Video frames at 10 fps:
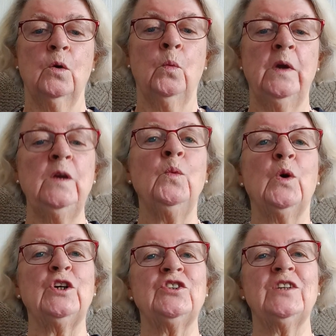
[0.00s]
we
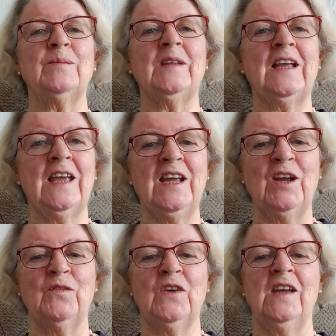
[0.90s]
worship the King
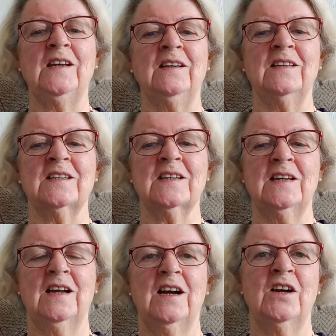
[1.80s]
of Kings,
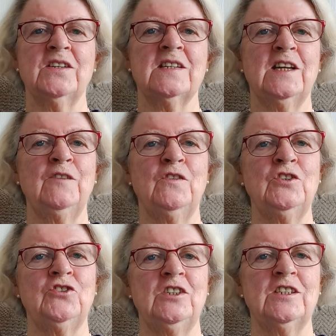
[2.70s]
our Saviour
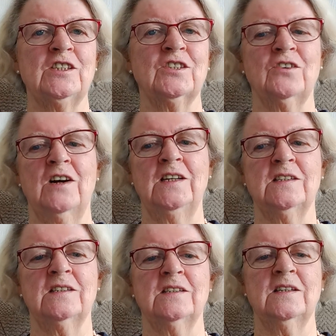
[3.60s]
Jesus
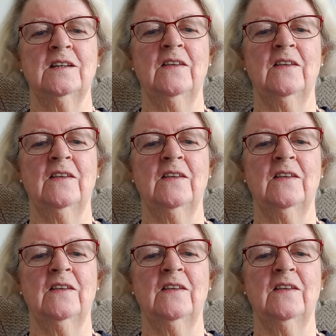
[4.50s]
Christ.